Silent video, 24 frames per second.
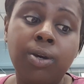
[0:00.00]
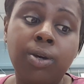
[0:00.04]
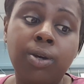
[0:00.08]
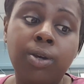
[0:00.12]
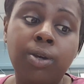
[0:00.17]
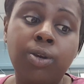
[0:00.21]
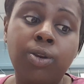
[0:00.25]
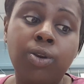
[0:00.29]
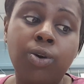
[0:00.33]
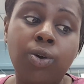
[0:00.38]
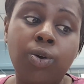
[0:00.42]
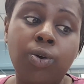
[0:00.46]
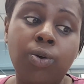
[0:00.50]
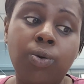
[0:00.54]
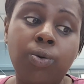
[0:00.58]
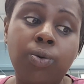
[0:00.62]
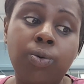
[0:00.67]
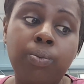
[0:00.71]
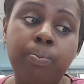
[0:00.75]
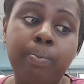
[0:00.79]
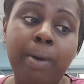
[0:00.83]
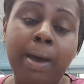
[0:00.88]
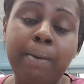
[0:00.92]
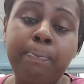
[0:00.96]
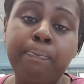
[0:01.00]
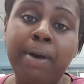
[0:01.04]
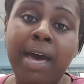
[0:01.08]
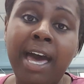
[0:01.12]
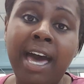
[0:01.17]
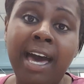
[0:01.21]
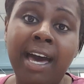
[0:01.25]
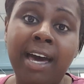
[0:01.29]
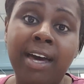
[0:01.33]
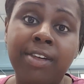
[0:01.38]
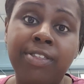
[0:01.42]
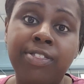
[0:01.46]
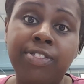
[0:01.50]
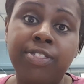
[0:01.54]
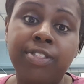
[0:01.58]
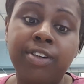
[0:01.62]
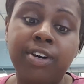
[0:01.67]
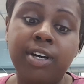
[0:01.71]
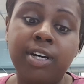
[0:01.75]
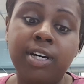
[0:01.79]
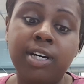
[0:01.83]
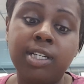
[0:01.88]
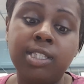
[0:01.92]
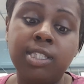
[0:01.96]
you know, my path
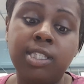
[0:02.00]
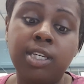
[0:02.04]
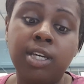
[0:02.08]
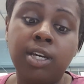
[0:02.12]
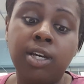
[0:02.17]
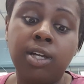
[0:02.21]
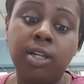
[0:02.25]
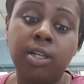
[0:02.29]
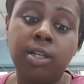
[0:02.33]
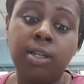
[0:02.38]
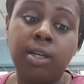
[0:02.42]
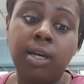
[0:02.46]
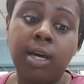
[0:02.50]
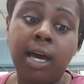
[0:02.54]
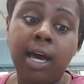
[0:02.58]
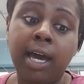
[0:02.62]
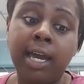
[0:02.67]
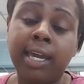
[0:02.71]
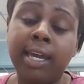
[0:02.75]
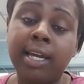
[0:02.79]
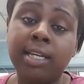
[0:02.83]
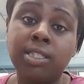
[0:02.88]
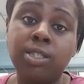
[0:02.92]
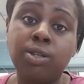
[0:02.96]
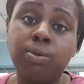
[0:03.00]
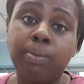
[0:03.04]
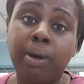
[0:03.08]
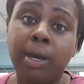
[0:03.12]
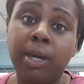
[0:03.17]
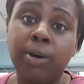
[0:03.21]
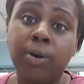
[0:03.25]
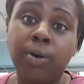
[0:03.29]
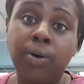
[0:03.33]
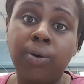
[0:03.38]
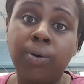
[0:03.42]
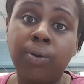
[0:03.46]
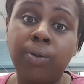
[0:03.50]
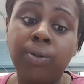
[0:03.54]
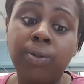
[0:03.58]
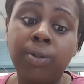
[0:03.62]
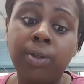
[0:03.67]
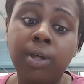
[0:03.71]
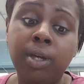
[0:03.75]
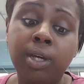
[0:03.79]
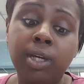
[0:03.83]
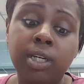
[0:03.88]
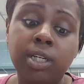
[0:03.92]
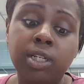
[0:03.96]
until I get to my goal.
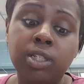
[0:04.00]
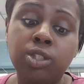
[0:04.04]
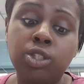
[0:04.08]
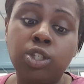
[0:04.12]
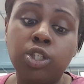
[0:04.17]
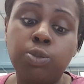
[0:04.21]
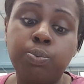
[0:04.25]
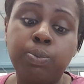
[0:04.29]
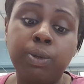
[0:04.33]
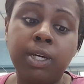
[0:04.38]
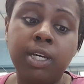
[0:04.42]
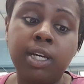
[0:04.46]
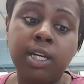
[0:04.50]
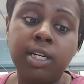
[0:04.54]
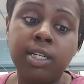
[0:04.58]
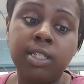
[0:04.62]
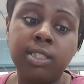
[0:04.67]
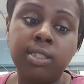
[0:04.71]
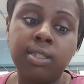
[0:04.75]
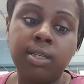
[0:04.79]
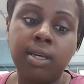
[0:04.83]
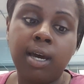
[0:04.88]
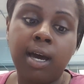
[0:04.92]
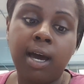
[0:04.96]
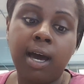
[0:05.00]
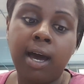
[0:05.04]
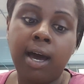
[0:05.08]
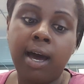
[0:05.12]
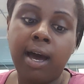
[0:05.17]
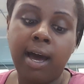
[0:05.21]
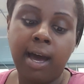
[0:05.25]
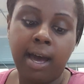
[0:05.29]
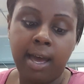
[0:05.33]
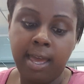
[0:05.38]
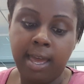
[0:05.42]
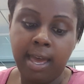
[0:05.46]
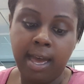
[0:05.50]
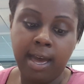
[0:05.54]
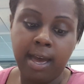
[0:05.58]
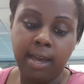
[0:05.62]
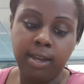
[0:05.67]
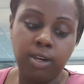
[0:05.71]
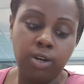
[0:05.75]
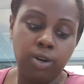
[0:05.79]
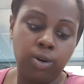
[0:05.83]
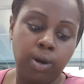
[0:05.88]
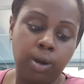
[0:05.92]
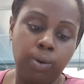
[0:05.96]
Just because I
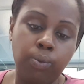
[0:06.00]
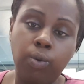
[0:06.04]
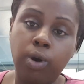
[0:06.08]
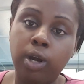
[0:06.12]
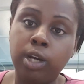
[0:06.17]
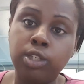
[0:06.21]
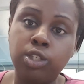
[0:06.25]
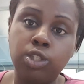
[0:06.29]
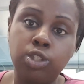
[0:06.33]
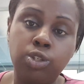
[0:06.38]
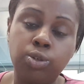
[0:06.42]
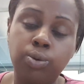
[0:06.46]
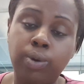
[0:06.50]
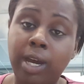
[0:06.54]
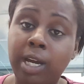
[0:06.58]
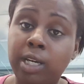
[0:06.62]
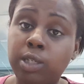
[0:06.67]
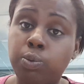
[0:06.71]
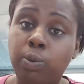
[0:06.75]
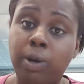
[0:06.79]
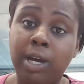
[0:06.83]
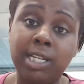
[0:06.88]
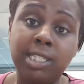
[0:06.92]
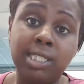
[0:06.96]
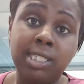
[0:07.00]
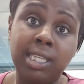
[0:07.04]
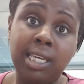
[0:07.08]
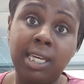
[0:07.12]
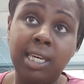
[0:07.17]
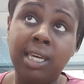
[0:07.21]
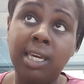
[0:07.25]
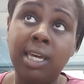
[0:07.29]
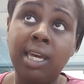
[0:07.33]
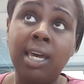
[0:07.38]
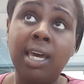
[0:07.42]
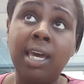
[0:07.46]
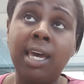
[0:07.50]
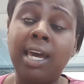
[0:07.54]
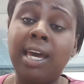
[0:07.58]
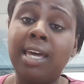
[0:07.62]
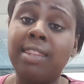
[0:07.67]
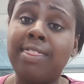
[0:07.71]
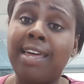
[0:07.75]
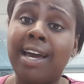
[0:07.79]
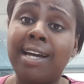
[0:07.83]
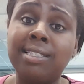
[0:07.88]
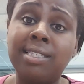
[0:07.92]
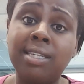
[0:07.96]
wanted to do X, Y, and Z
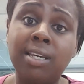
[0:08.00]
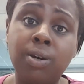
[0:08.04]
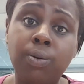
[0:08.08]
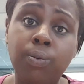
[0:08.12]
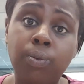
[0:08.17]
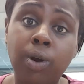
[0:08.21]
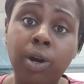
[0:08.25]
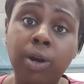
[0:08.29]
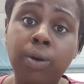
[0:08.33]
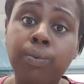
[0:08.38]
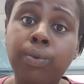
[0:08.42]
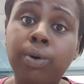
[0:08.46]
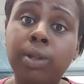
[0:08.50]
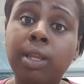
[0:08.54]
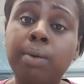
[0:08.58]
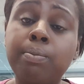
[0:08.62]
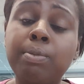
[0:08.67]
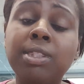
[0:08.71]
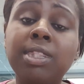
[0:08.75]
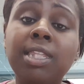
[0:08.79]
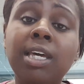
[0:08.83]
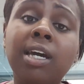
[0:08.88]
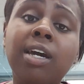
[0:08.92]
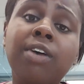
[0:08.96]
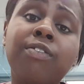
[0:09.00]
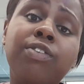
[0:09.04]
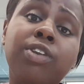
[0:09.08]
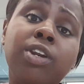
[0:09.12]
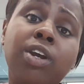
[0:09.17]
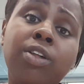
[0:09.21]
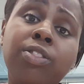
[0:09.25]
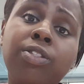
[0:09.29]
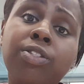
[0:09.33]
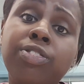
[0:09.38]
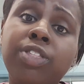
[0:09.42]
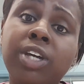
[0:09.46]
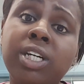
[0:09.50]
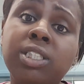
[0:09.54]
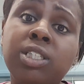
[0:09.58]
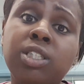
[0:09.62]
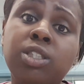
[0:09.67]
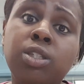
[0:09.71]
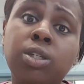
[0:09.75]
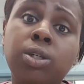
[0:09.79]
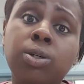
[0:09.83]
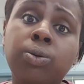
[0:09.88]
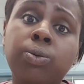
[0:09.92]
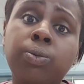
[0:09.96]
and that didn't work, well, let me think of another thing to
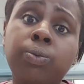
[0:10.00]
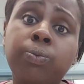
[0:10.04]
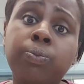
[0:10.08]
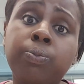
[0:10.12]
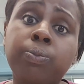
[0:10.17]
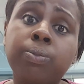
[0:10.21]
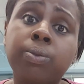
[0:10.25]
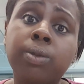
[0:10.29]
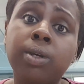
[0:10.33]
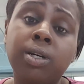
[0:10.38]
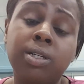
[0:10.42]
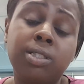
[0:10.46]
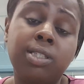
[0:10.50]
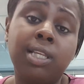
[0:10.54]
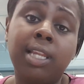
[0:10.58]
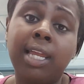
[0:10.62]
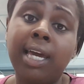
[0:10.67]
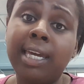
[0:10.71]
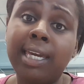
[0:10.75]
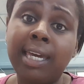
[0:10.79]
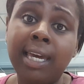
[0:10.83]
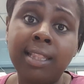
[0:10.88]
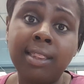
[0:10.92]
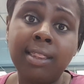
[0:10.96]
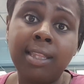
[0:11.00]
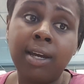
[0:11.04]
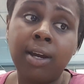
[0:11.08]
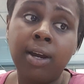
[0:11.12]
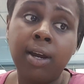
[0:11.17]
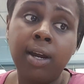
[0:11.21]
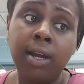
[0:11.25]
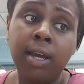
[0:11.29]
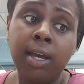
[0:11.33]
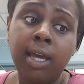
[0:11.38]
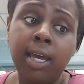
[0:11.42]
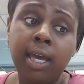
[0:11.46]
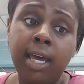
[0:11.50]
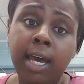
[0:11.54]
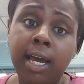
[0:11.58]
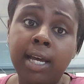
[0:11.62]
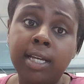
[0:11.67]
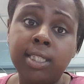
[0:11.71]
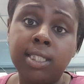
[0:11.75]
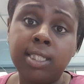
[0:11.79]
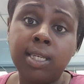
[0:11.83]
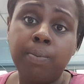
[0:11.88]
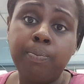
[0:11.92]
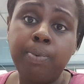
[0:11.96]
do until I get there.
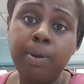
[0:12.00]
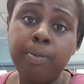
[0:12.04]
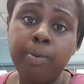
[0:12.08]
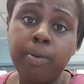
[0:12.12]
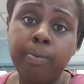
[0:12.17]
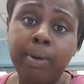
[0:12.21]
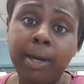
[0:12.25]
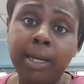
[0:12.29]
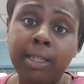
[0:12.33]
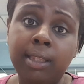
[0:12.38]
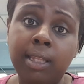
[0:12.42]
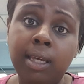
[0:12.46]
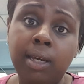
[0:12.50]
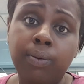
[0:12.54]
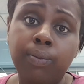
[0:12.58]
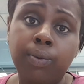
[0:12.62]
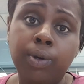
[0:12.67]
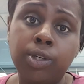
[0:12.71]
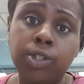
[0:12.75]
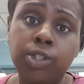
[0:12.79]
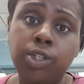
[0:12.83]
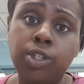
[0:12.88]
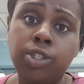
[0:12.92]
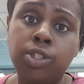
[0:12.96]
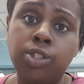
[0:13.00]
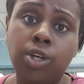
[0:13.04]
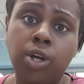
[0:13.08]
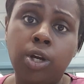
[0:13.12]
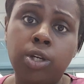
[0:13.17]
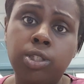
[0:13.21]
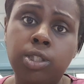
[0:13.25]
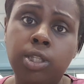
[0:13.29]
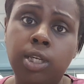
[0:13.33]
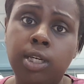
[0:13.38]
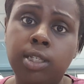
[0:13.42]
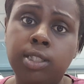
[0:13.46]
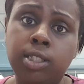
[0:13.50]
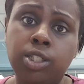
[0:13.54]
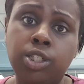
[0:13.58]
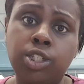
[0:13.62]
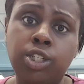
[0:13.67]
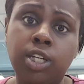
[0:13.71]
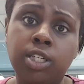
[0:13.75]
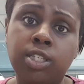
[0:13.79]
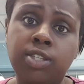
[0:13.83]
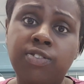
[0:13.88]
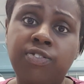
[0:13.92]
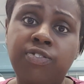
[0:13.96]
And some people might think, well, she starts things and
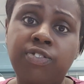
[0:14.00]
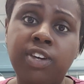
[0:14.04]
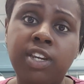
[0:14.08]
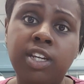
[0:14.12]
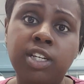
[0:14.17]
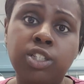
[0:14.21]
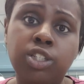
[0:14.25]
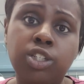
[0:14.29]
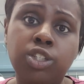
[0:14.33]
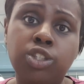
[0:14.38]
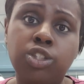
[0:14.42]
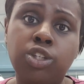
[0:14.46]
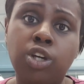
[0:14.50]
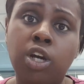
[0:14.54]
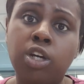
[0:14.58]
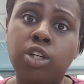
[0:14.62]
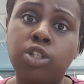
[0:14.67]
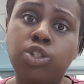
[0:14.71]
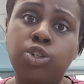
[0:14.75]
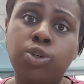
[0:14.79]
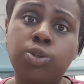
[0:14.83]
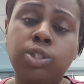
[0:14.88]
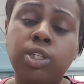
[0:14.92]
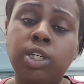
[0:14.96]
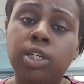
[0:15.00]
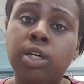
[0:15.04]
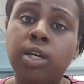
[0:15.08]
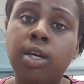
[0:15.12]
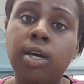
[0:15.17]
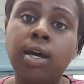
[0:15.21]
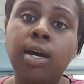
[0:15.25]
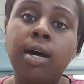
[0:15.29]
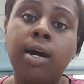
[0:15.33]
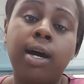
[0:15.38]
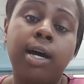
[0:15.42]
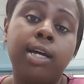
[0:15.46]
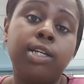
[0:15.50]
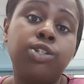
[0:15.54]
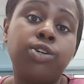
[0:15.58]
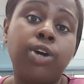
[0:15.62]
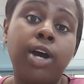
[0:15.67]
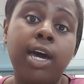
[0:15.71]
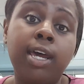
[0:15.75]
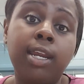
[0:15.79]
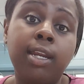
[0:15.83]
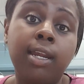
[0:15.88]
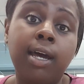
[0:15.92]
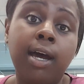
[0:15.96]
she doesn't finish. She started juicing. I
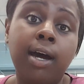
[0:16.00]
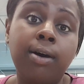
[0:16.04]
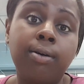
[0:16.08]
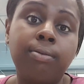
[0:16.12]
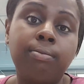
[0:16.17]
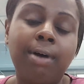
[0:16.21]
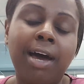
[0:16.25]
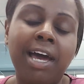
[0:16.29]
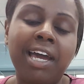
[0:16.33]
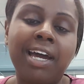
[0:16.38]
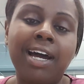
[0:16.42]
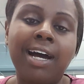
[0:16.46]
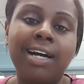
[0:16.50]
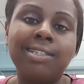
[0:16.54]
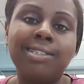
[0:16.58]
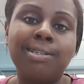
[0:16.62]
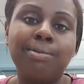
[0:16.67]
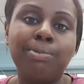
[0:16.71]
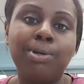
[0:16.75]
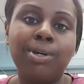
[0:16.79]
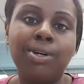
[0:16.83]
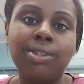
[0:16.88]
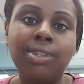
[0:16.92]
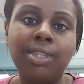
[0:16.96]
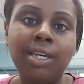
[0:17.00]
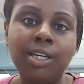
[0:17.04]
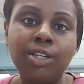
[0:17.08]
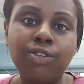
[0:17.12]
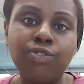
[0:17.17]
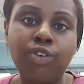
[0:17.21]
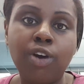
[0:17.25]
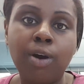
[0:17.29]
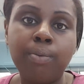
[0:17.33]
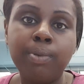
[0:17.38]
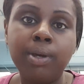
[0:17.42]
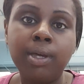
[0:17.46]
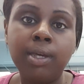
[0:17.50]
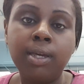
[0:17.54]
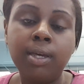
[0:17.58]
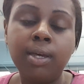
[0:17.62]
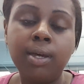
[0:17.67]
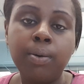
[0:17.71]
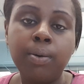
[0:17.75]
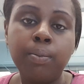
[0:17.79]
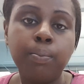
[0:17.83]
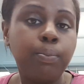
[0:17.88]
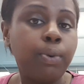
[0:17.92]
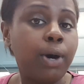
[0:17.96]
tried it out. I got some good things from it,
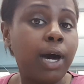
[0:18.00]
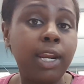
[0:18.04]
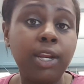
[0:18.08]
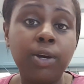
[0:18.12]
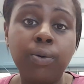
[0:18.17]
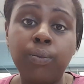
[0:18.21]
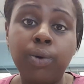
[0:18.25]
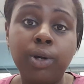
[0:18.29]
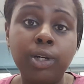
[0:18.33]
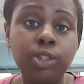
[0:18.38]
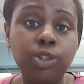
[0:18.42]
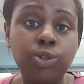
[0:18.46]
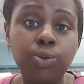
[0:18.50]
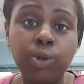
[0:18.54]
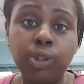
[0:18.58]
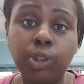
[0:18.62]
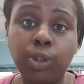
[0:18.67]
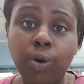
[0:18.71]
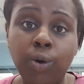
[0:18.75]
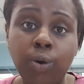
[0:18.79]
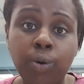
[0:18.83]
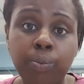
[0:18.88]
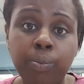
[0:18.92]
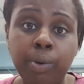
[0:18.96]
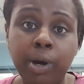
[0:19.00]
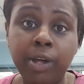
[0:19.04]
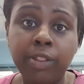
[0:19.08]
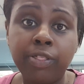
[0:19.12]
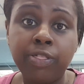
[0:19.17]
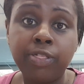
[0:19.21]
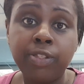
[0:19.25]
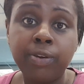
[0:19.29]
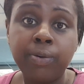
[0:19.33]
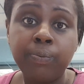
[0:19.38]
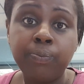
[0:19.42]
but I didn't want to do it the whole month.